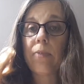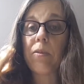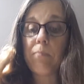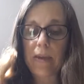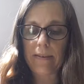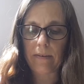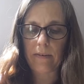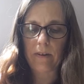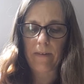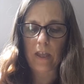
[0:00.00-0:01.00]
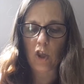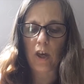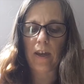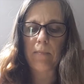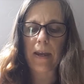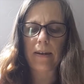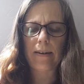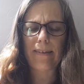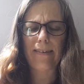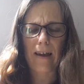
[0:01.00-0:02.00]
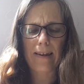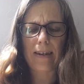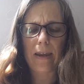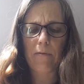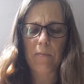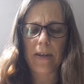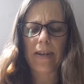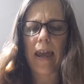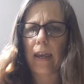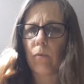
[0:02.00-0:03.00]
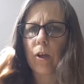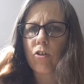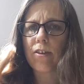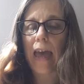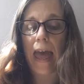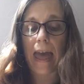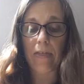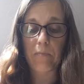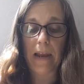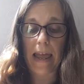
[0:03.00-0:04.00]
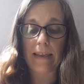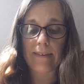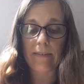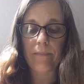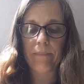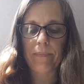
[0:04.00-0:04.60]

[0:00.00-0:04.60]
The measles adventure had made her decide to give them a day in which to air the place.